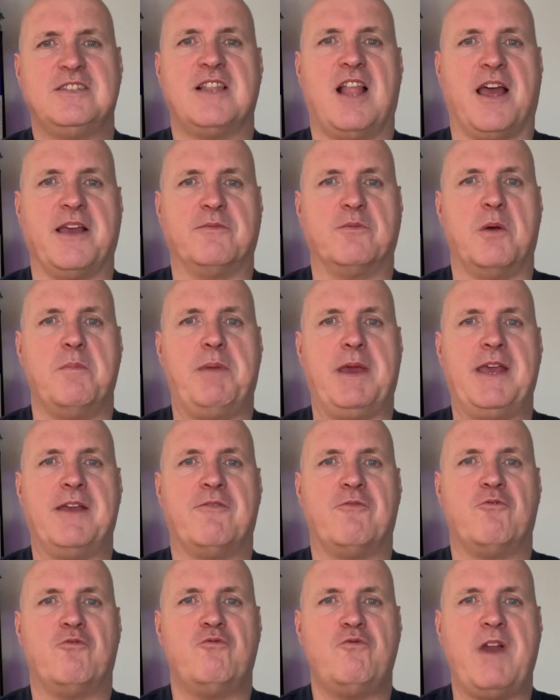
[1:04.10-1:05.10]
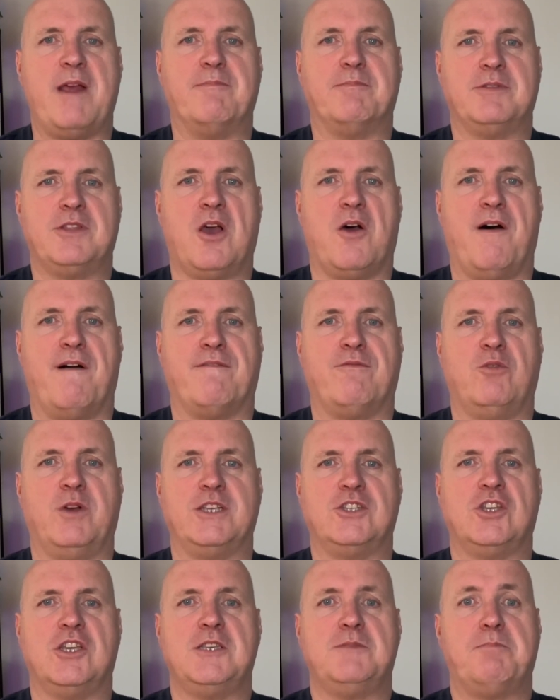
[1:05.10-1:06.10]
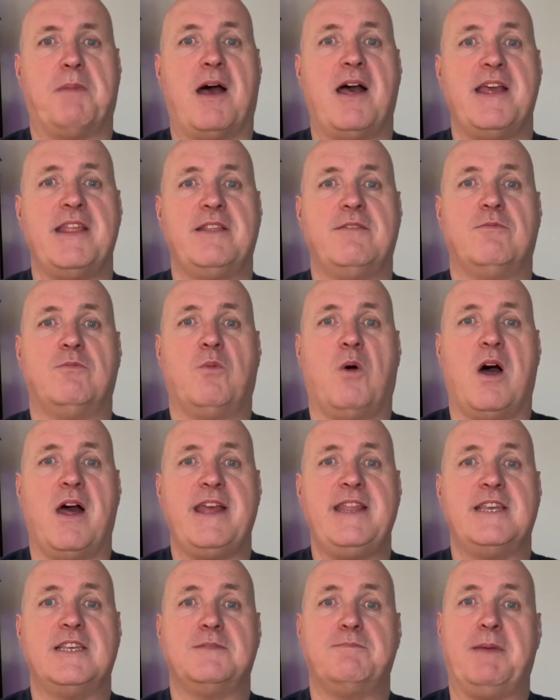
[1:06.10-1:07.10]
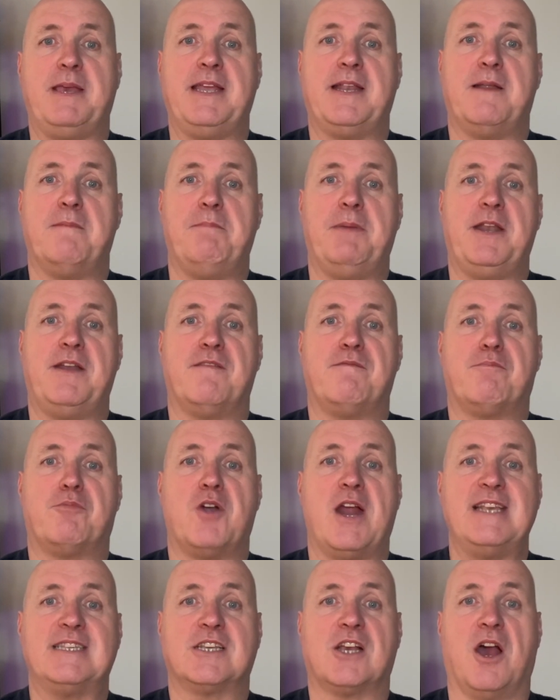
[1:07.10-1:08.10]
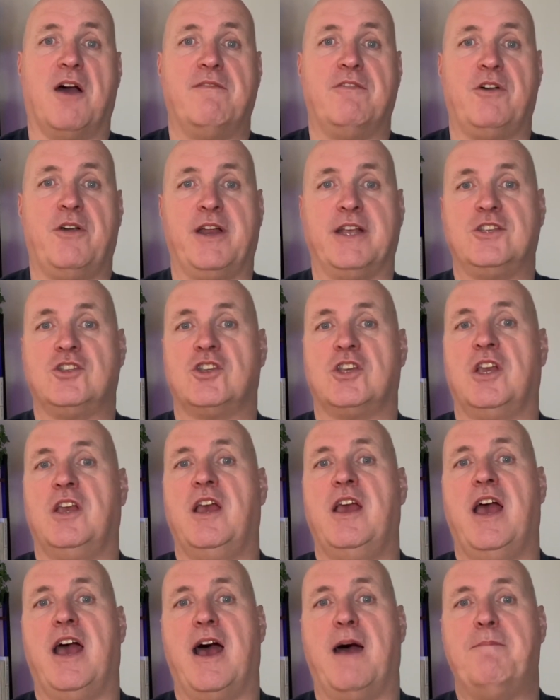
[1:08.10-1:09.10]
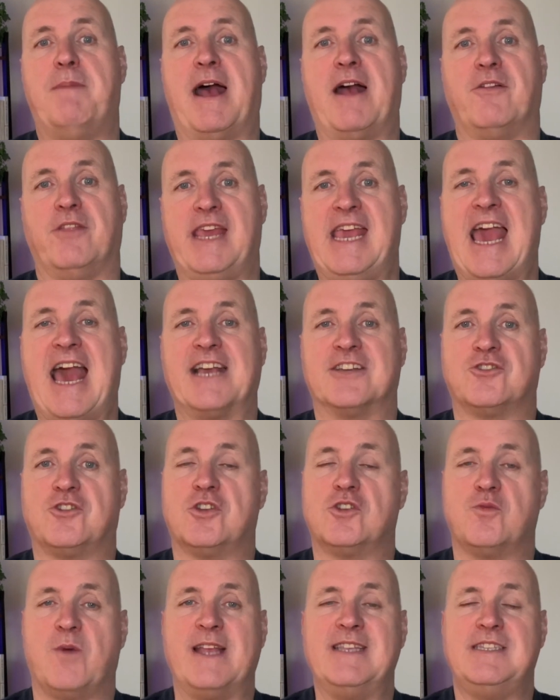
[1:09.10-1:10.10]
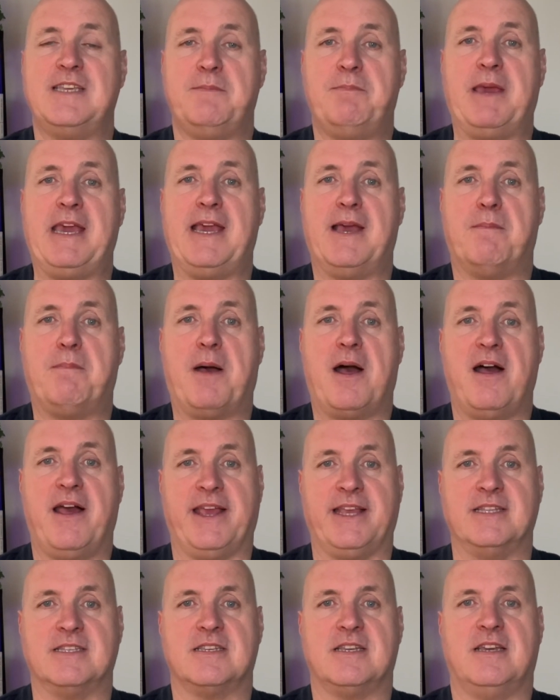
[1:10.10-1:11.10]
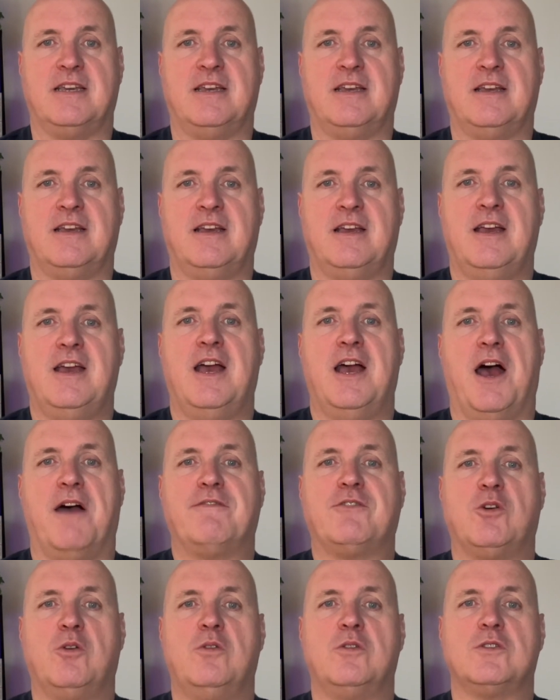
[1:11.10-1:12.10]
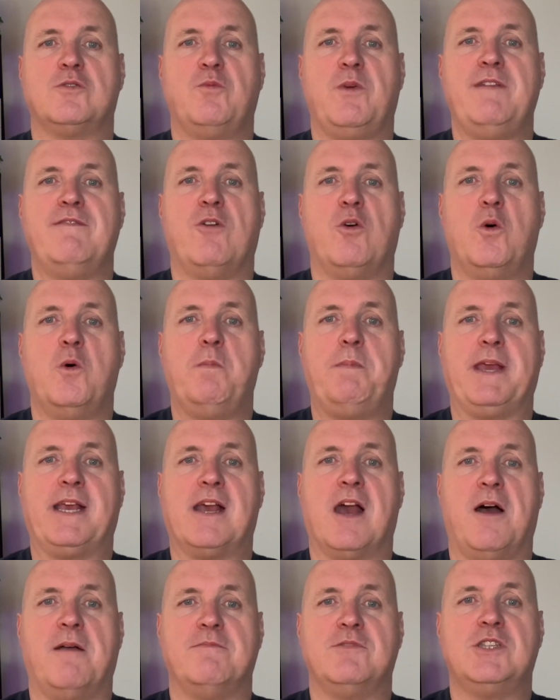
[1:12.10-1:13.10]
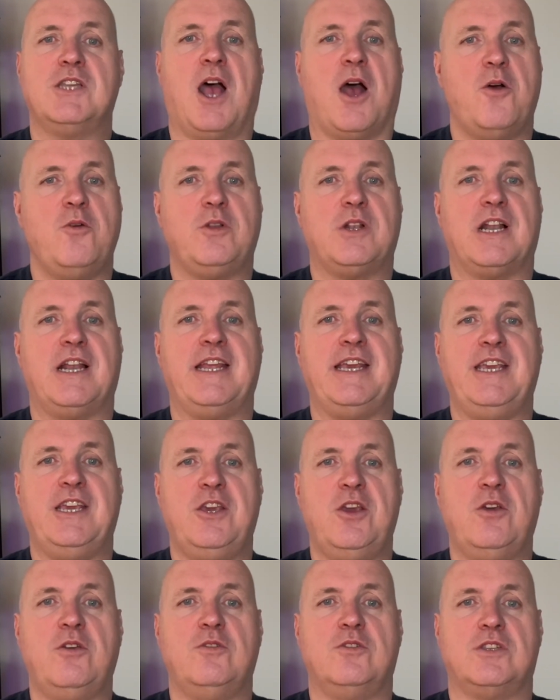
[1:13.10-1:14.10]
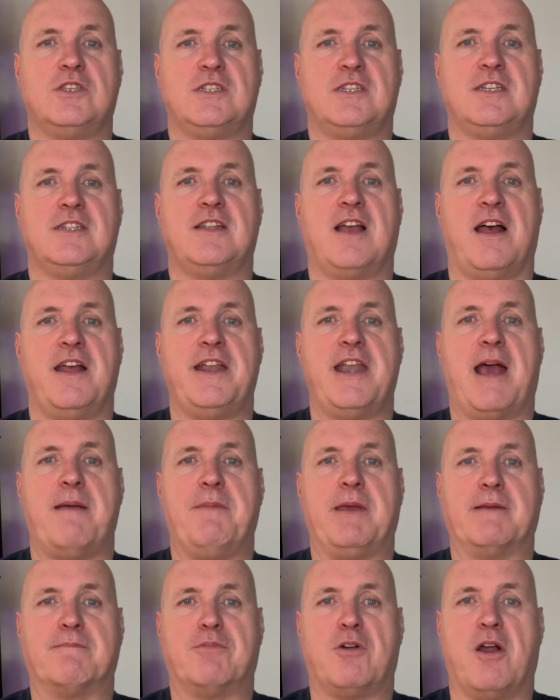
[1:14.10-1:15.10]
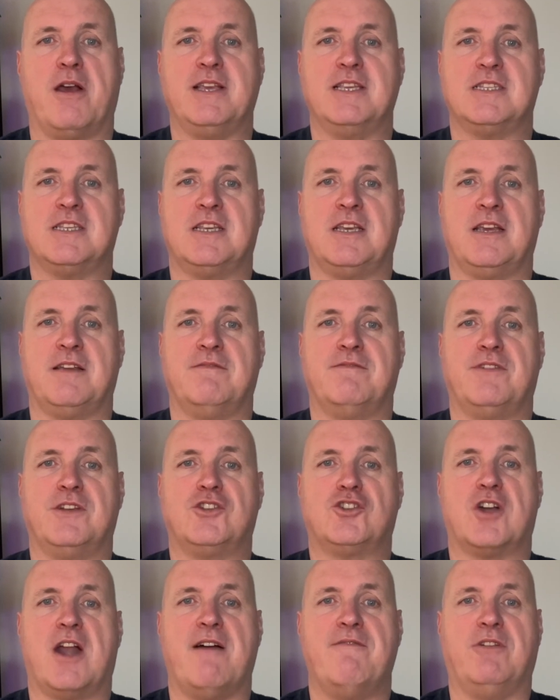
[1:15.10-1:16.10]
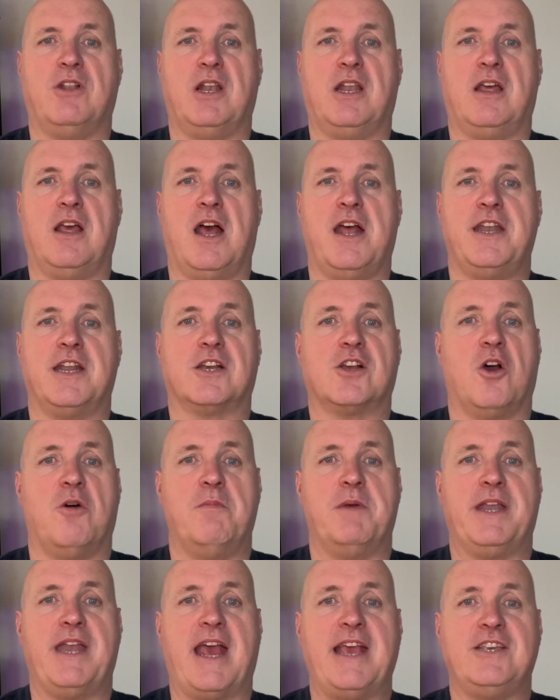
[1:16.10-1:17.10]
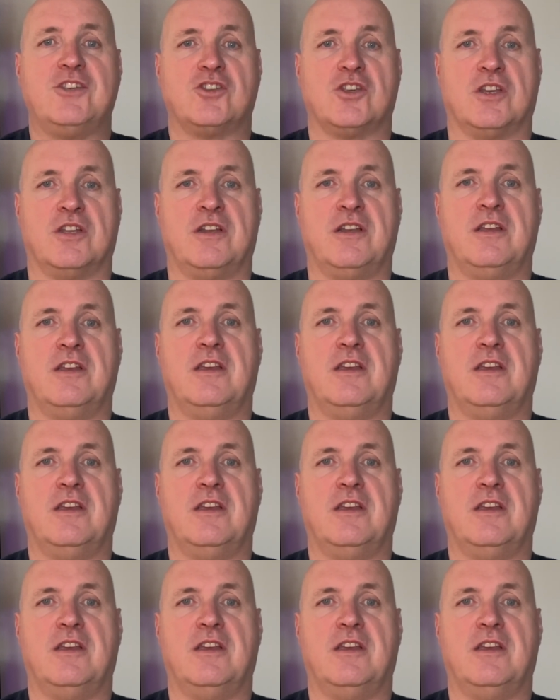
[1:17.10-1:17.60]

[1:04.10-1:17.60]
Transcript: like we're being ripped off, which is why there's been a bit of press coverage about the extra 20p a pint. Of course, we've all become totally used to dynamic pricing for travel and accommodation.